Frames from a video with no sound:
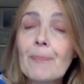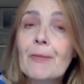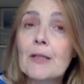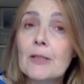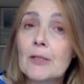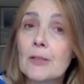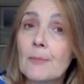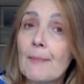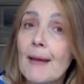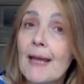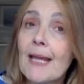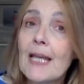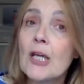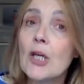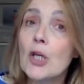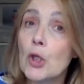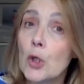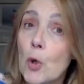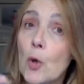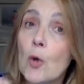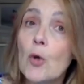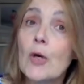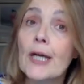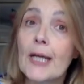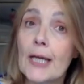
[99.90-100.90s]
to make
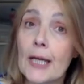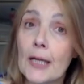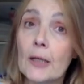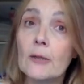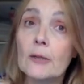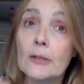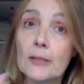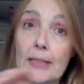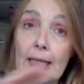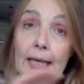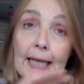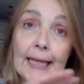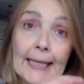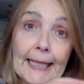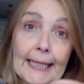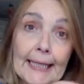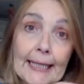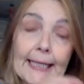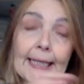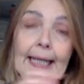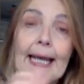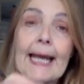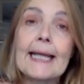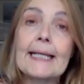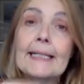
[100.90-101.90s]
your guilt a
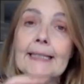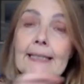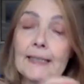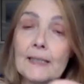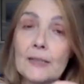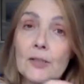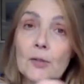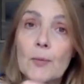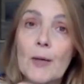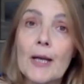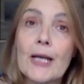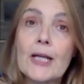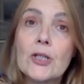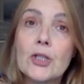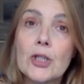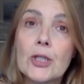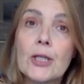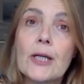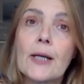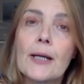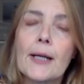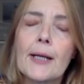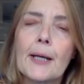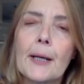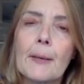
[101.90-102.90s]
little less and assuage it
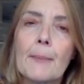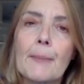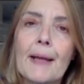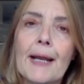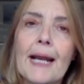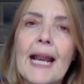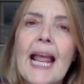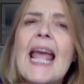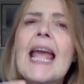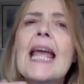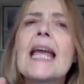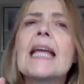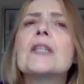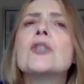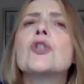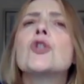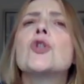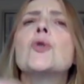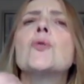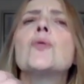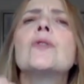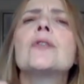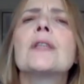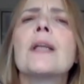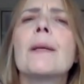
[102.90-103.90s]
a little bit is
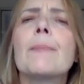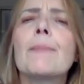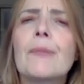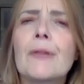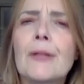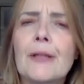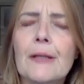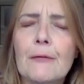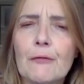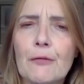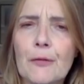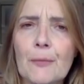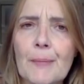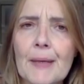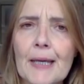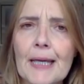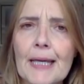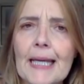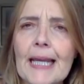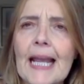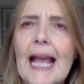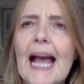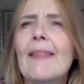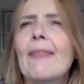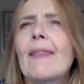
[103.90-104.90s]
do something for
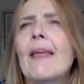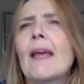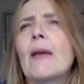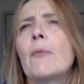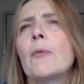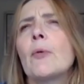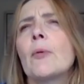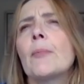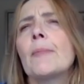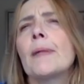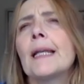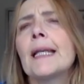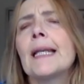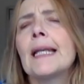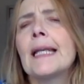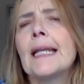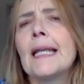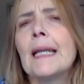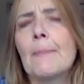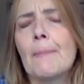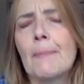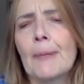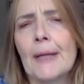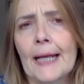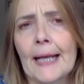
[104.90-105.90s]
me. And they will
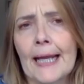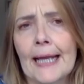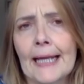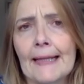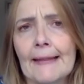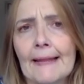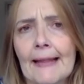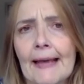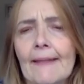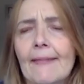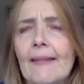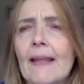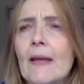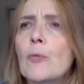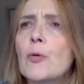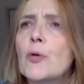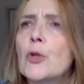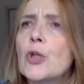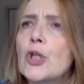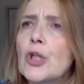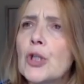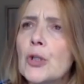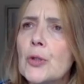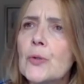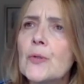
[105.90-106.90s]
manipulate that. They will
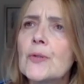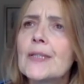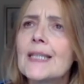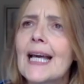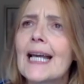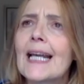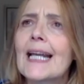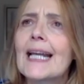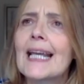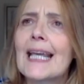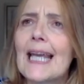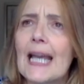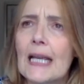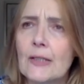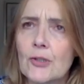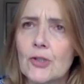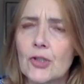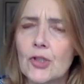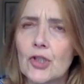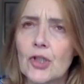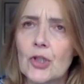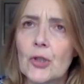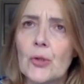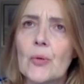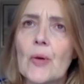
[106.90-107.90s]
use that
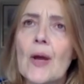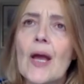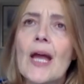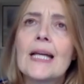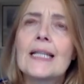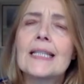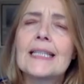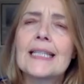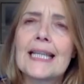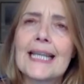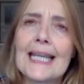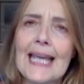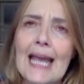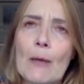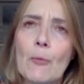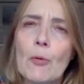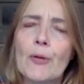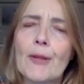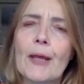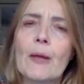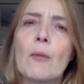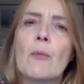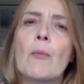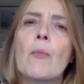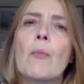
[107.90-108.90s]
against you to get
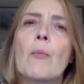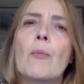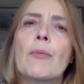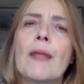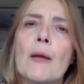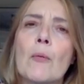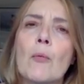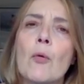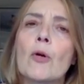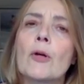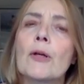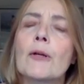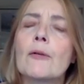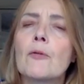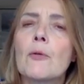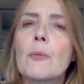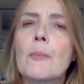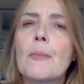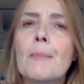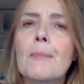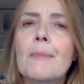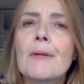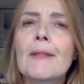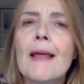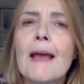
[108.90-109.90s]
what they want. And
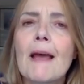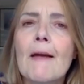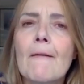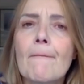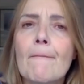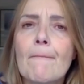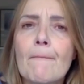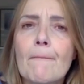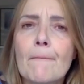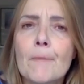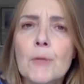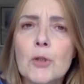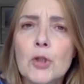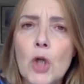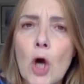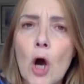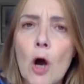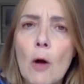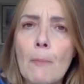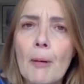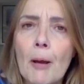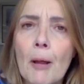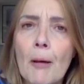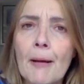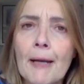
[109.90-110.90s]
remember, their
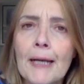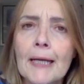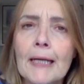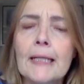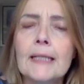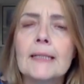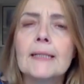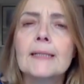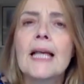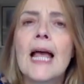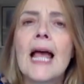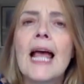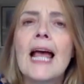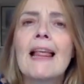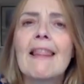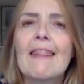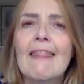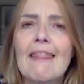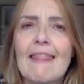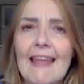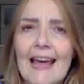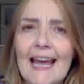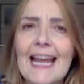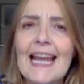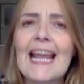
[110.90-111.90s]
top line is
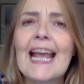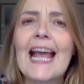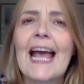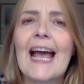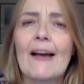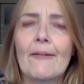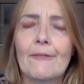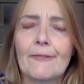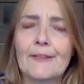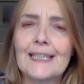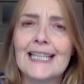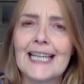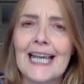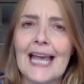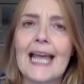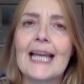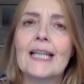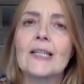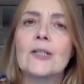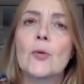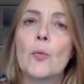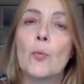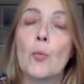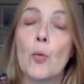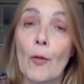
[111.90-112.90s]
they have to
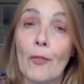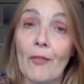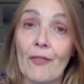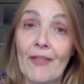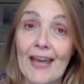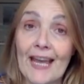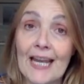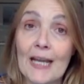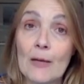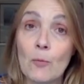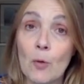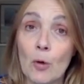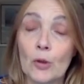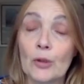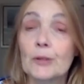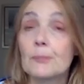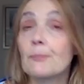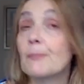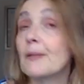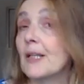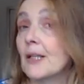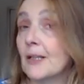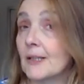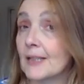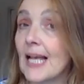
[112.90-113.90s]
get what they want
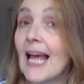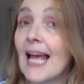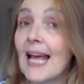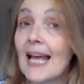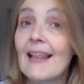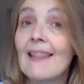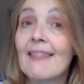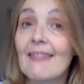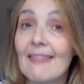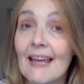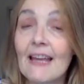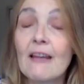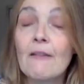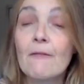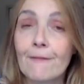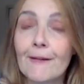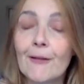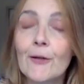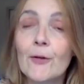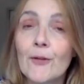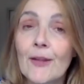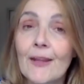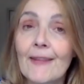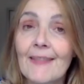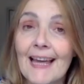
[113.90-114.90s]
because they
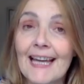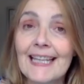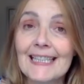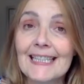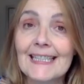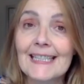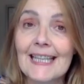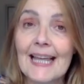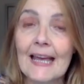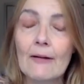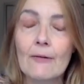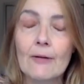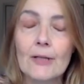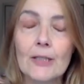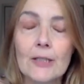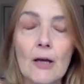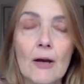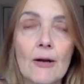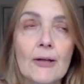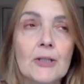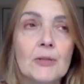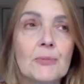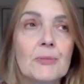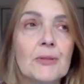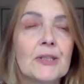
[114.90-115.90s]
feel that that is their
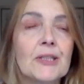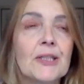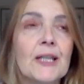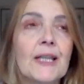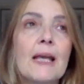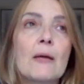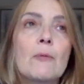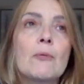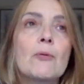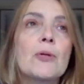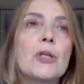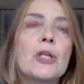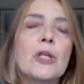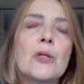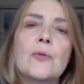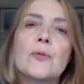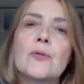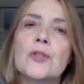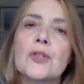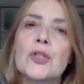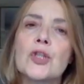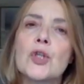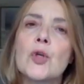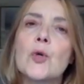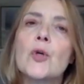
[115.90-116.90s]
entitlement. So they will
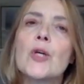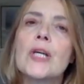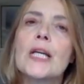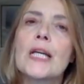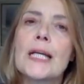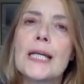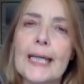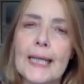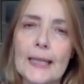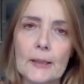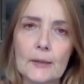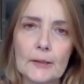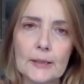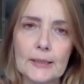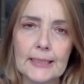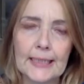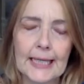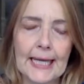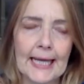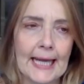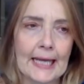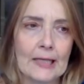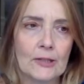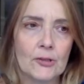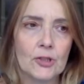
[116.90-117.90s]
use your guilt
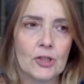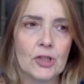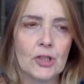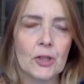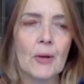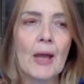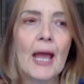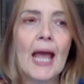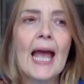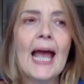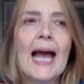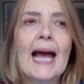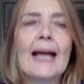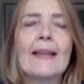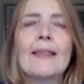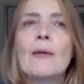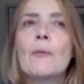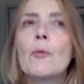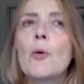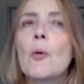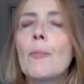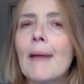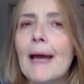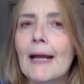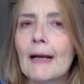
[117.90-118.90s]
against you and they
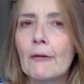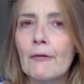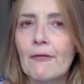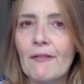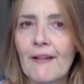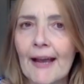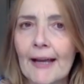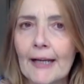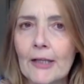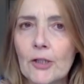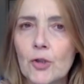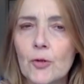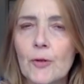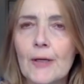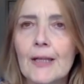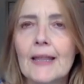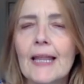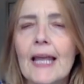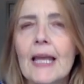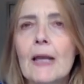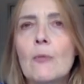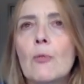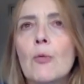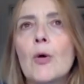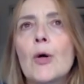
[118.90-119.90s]
will manufacture it.
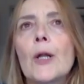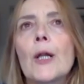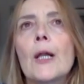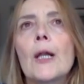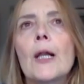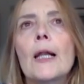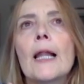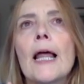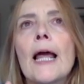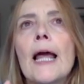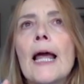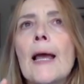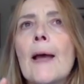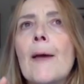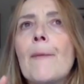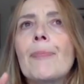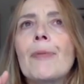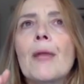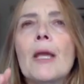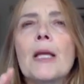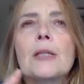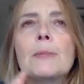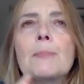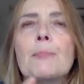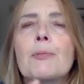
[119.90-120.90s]
They will
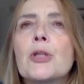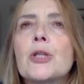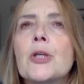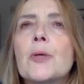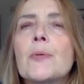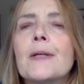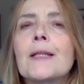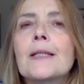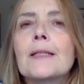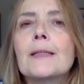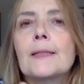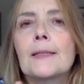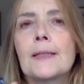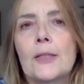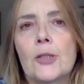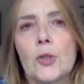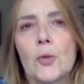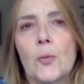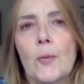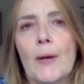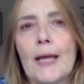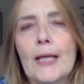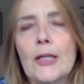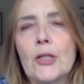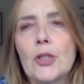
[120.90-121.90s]
put you in a
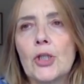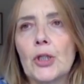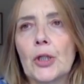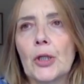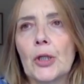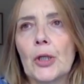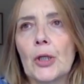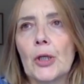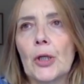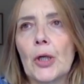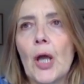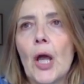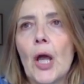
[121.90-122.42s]
situation